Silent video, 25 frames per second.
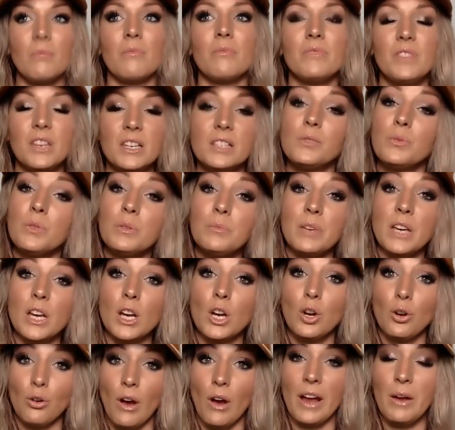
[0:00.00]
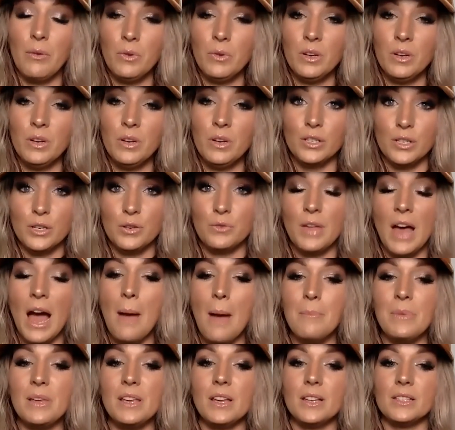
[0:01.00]
this would be a great one to do
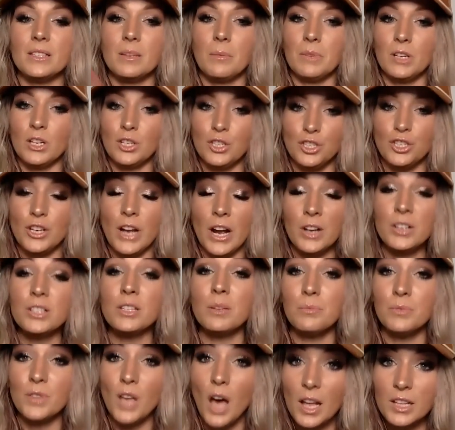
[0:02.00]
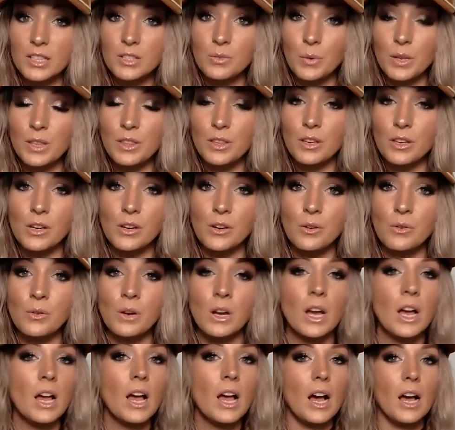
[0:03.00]
that, because I'm going to share some thoughts with you.
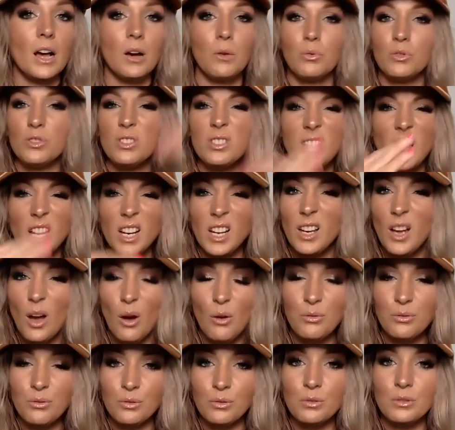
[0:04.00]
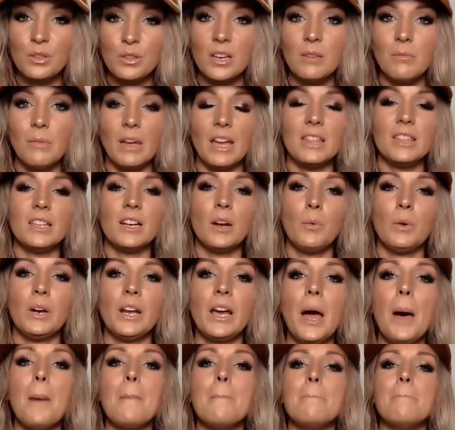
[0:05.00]
We'll just kind of go through them, and then I want
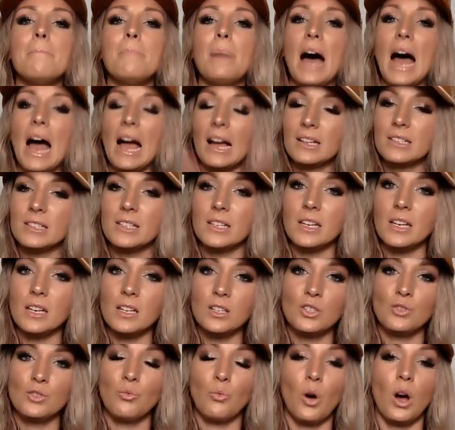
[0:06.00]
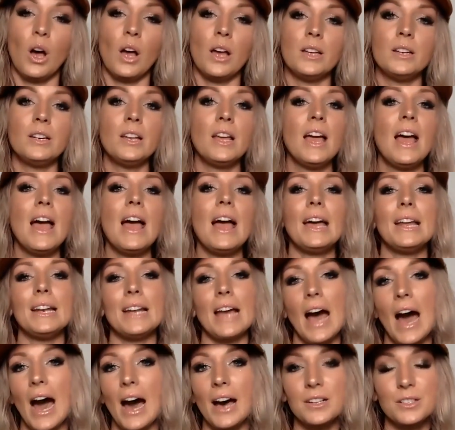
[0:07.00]
to come back to each one and
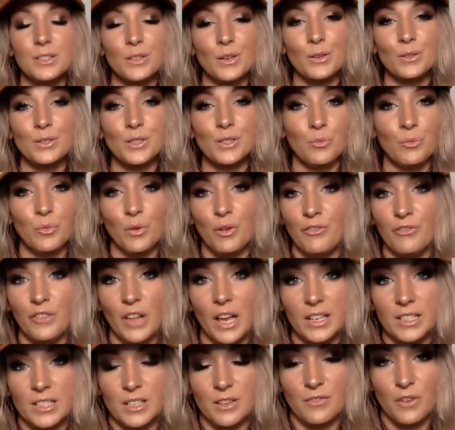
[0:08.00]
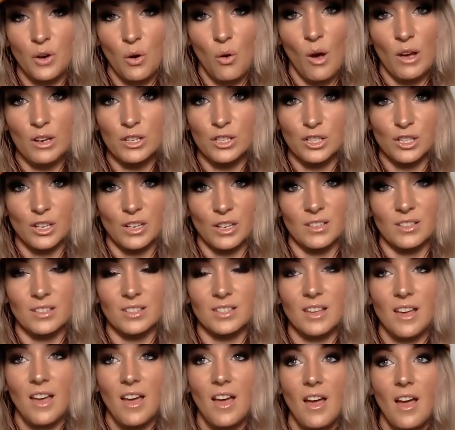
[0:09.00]
ask you some reflective
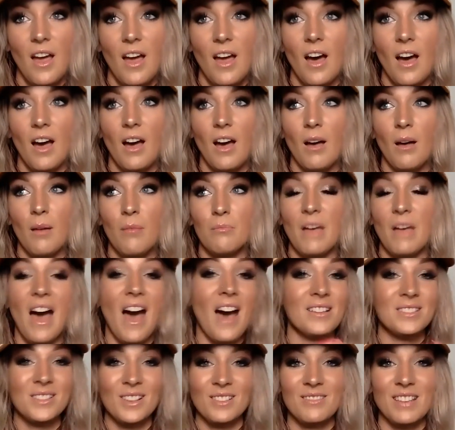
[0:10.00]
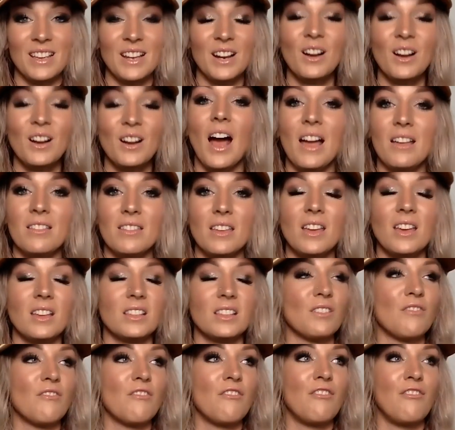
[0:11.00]
questions. As a leader, I think
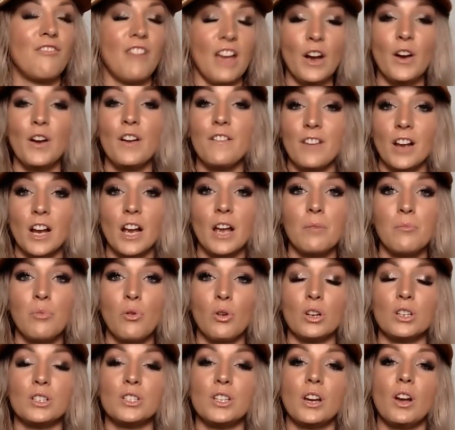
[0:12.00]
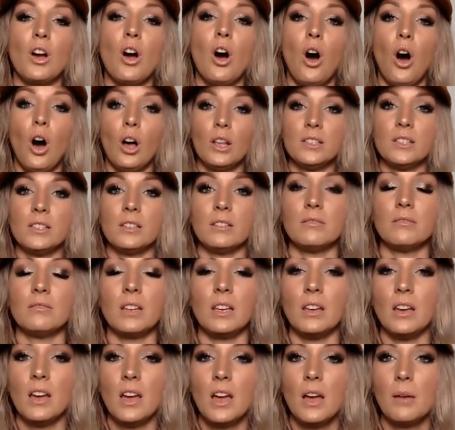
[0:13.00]
it's very, very important to
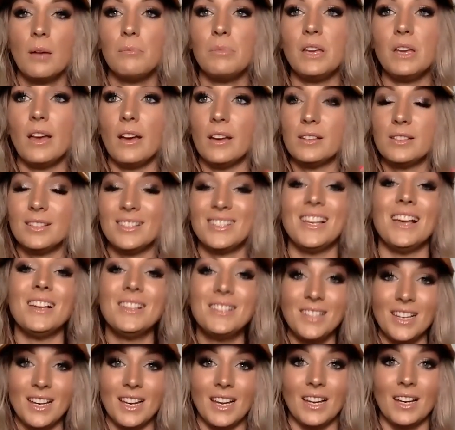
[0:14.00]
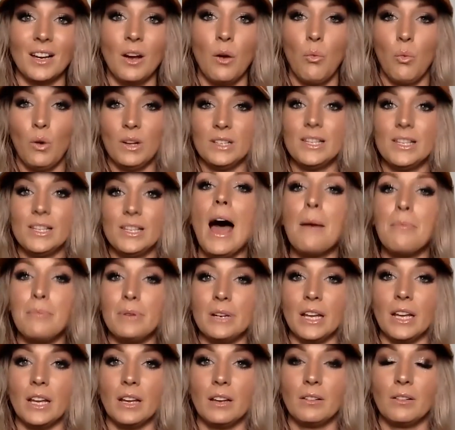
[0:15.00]
constantly be assessing what's
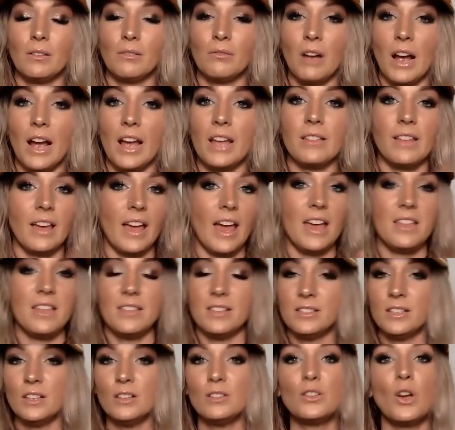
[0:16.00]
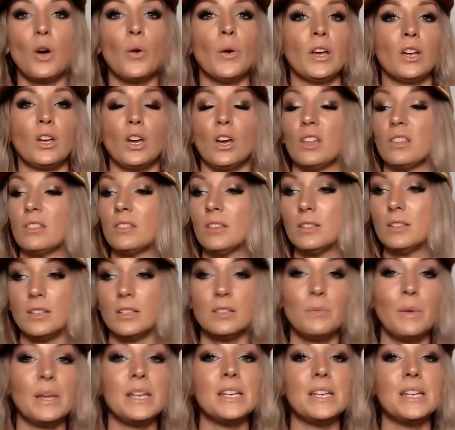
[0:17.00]
happening, right? Hey, this is going good. This is